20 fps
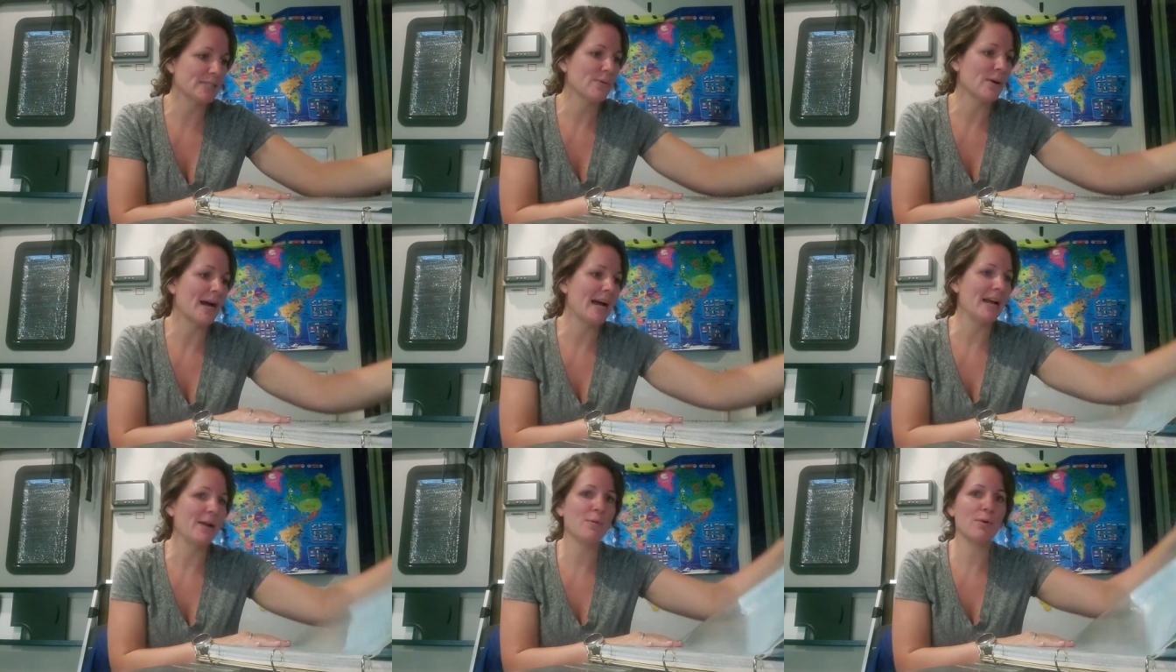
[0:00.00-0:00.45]
So
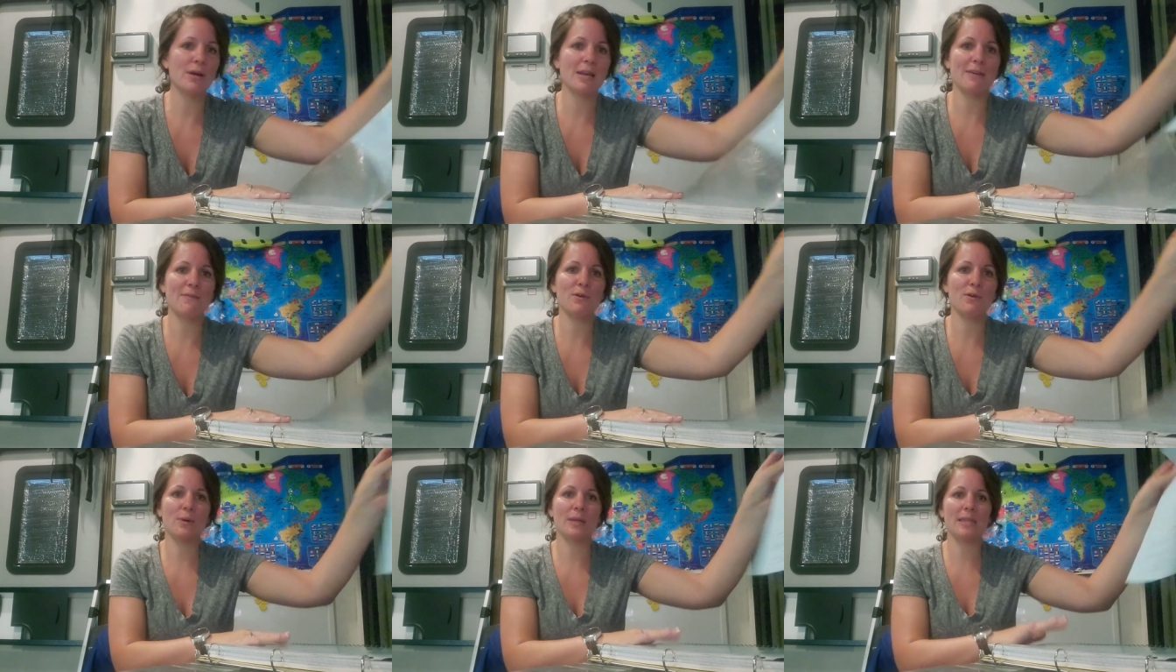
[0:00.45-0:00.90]
I will
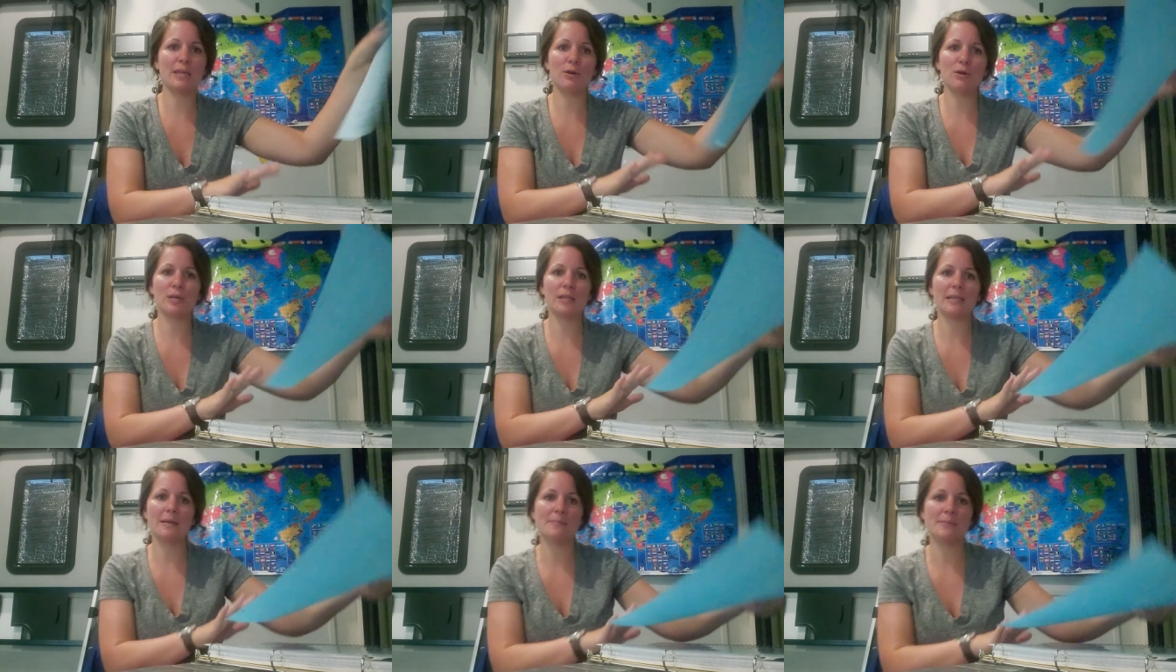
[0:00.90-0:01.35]
give you a little
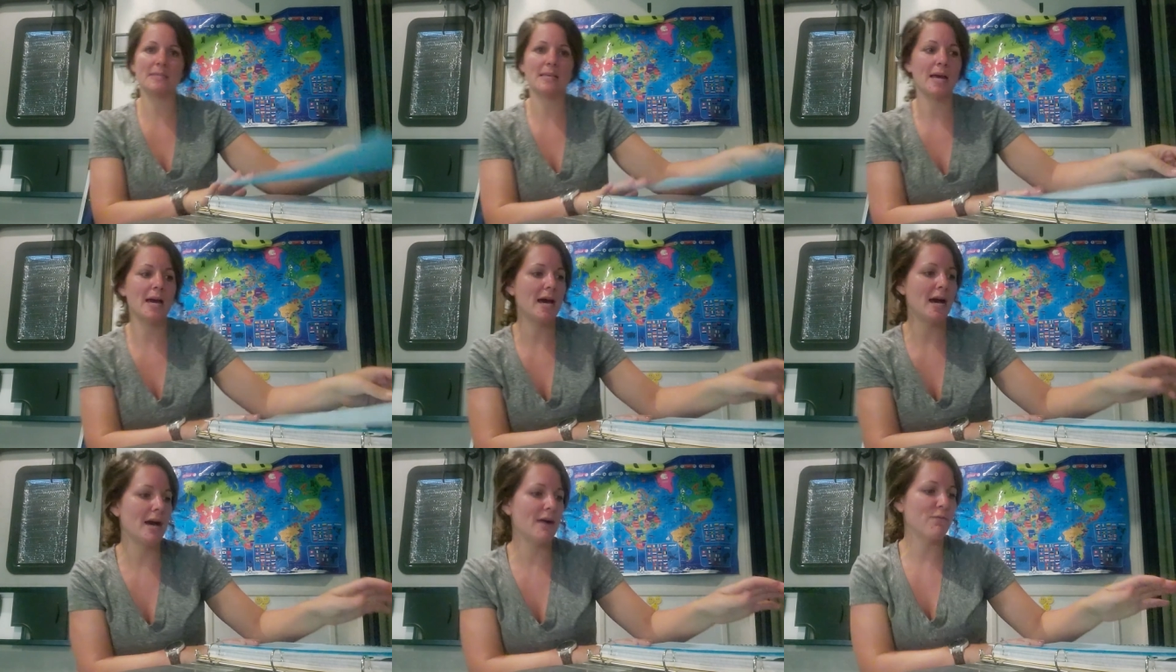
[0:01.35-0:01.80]
glimpse
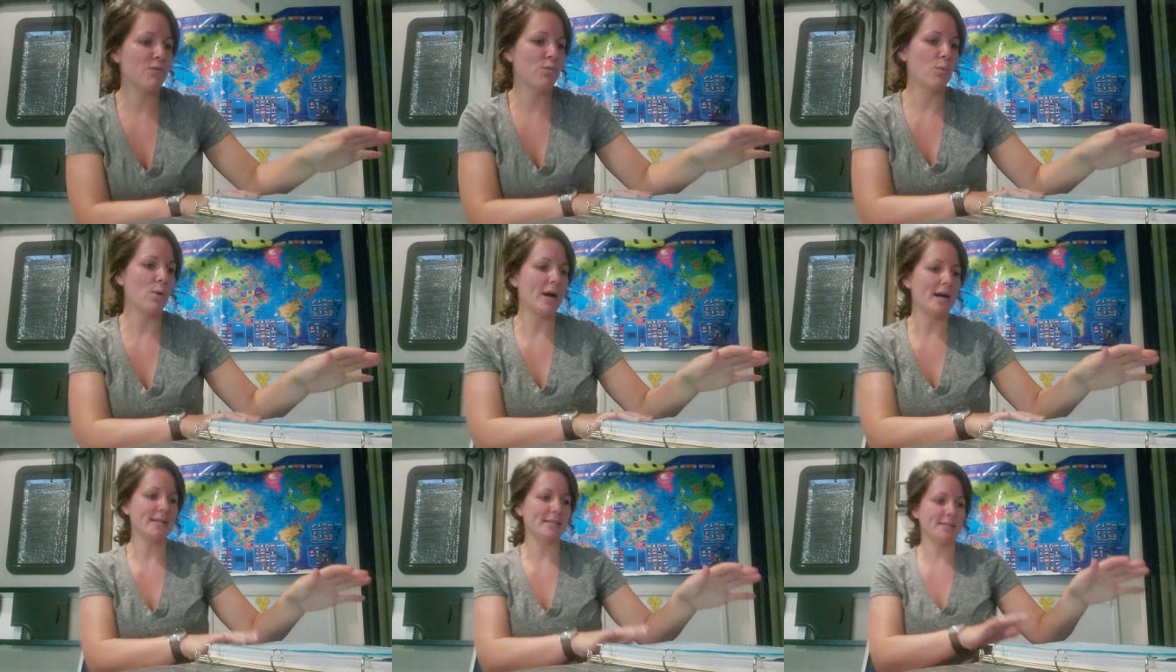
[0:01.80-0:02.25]
of
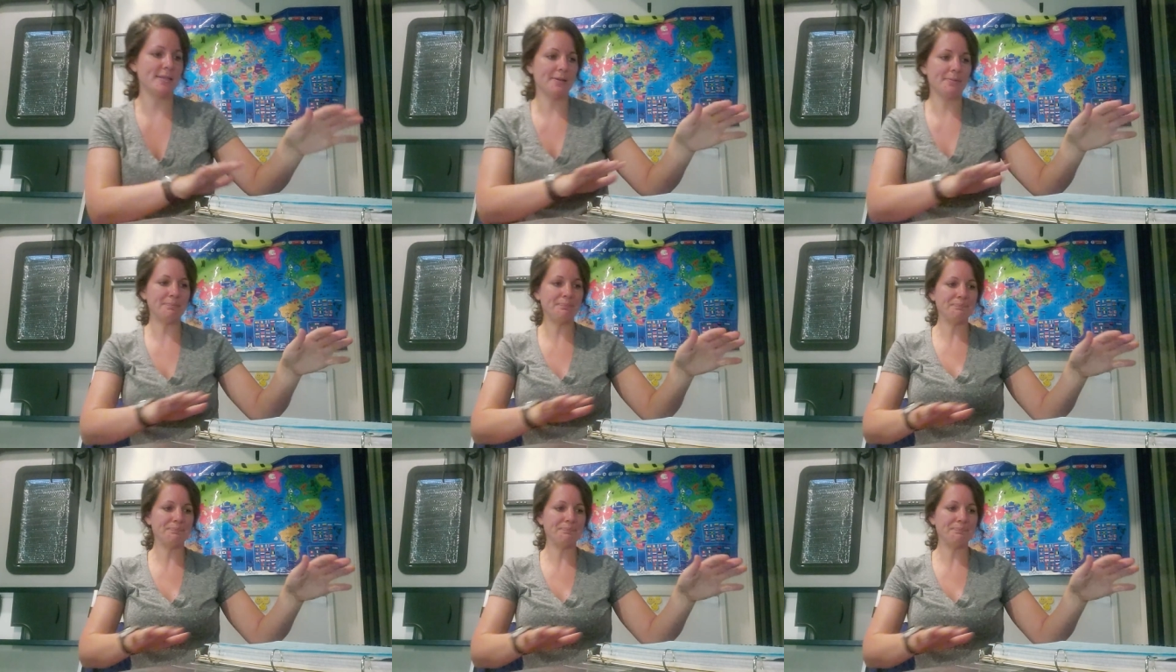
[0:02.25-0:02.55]
what